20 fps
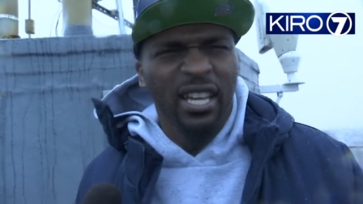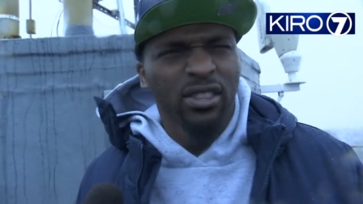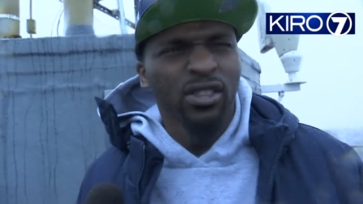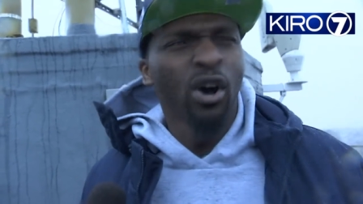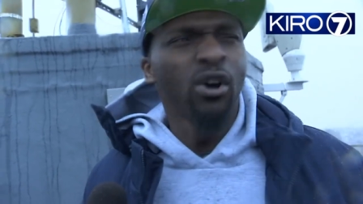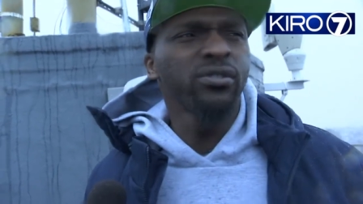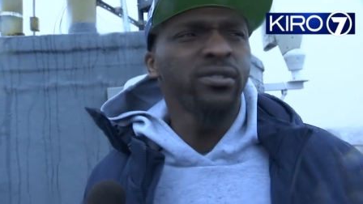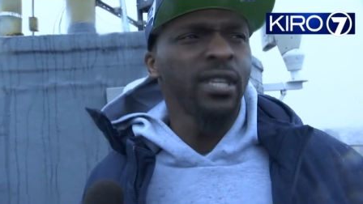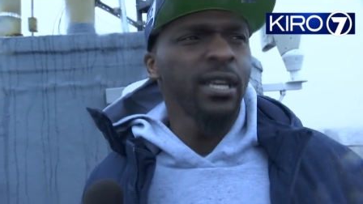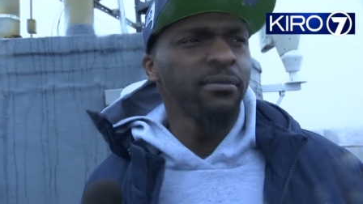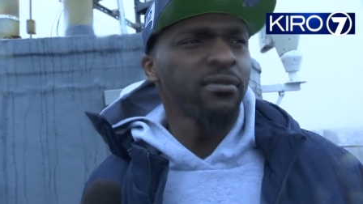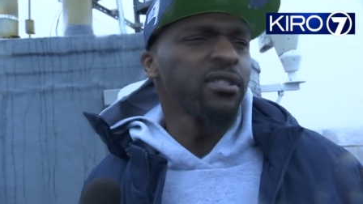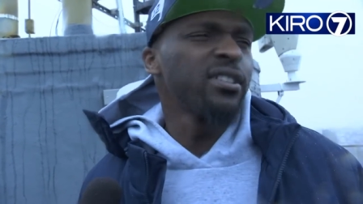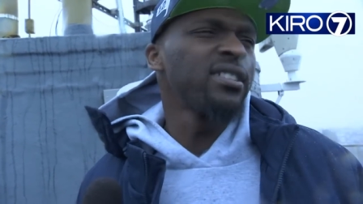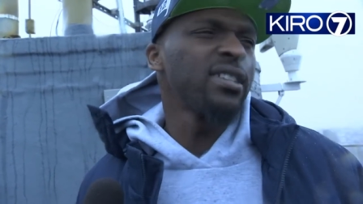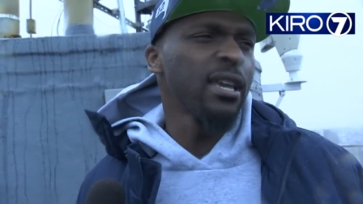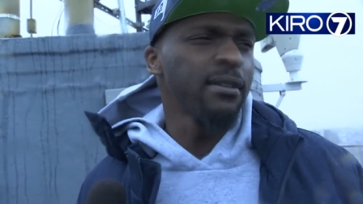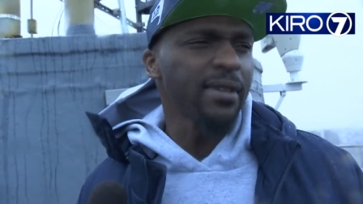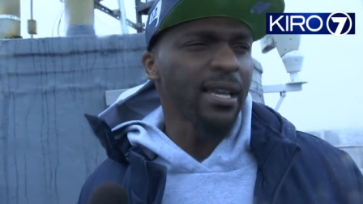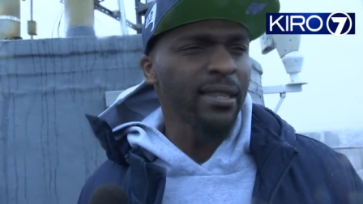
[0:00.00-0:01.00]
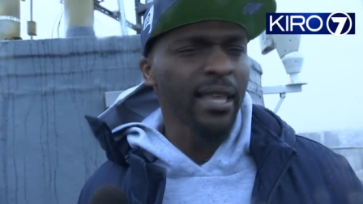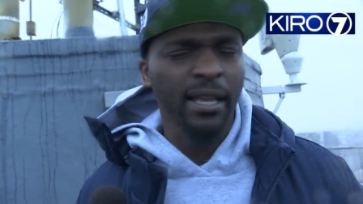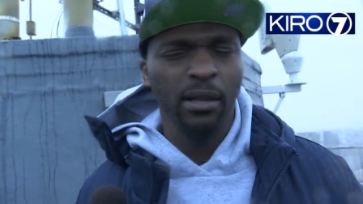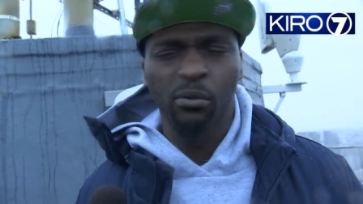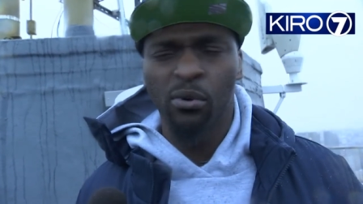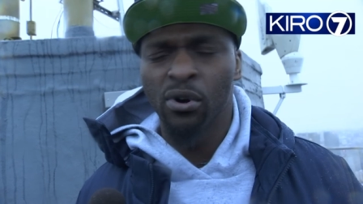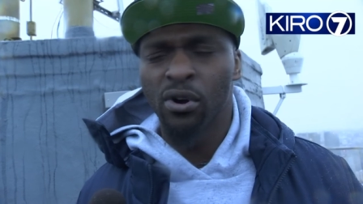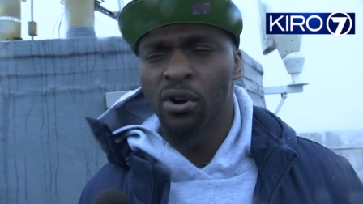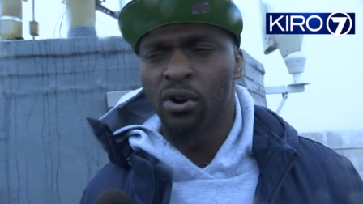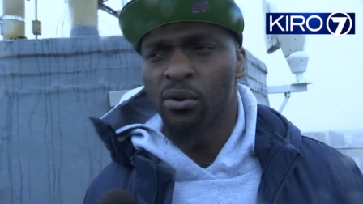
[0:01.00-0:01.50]
those teams are the teams I think
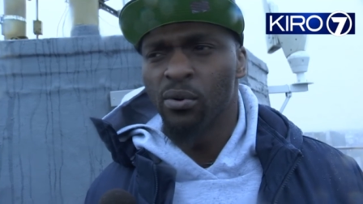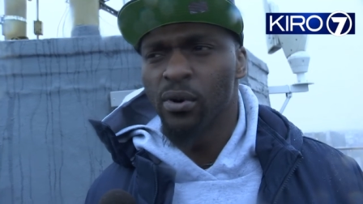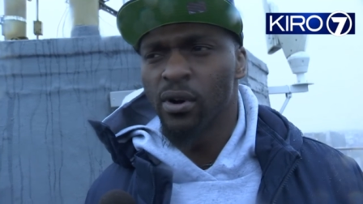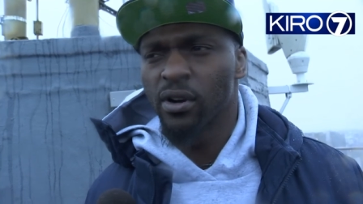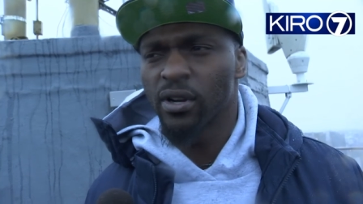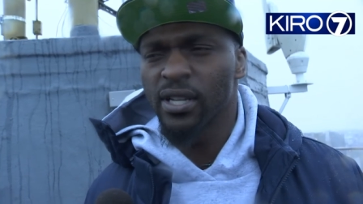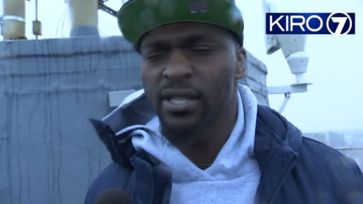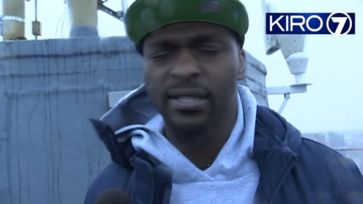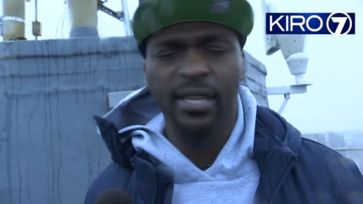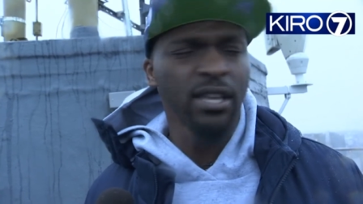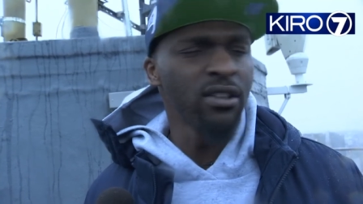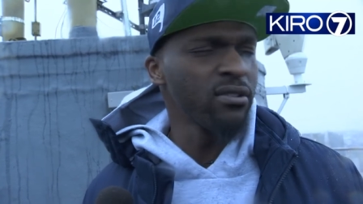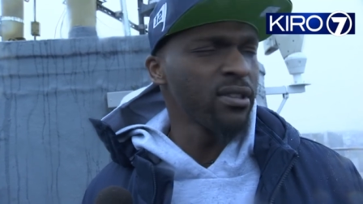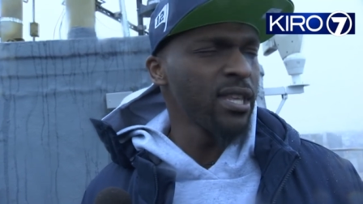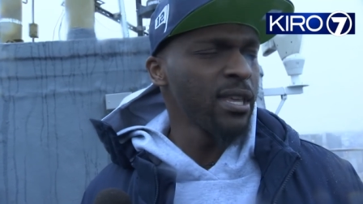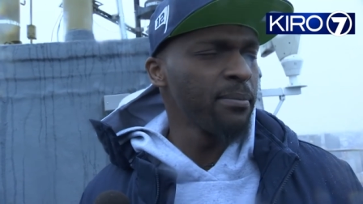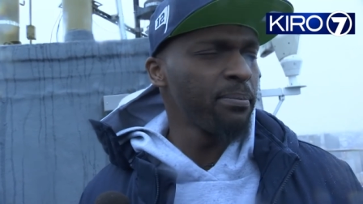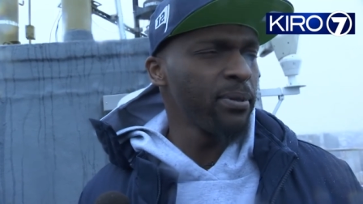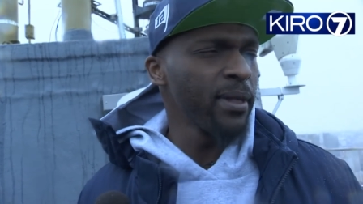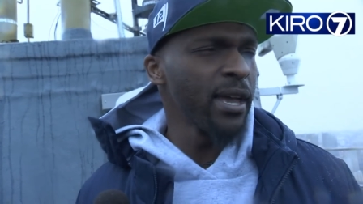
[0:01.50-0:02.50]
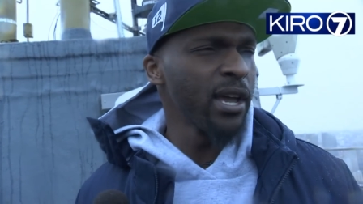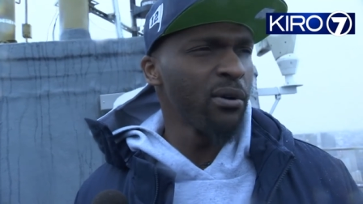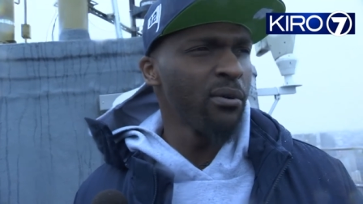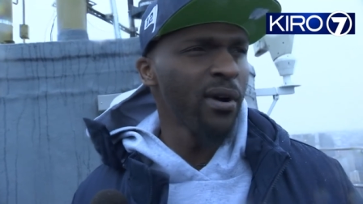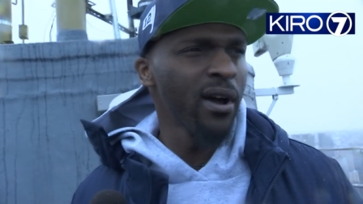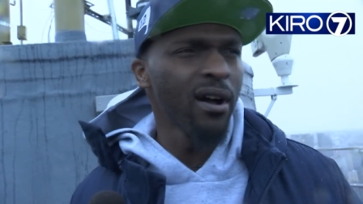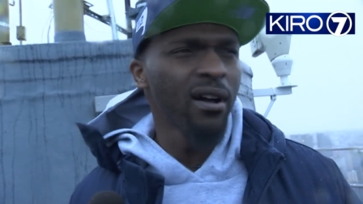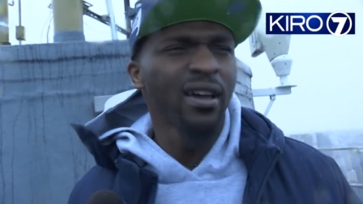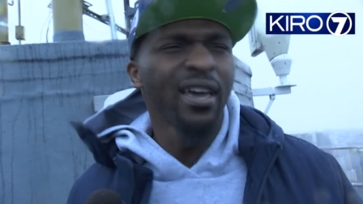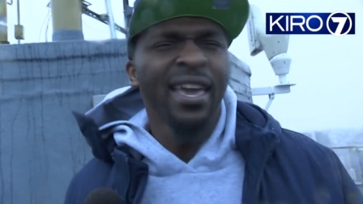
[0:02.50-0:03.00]
will will continue to keep playing
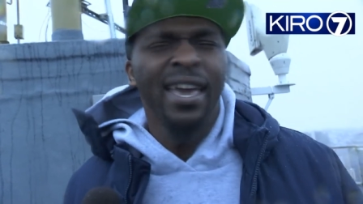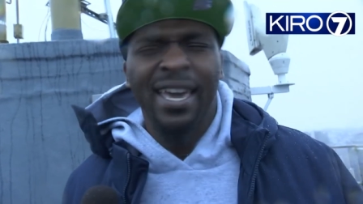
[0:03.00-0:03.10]
well.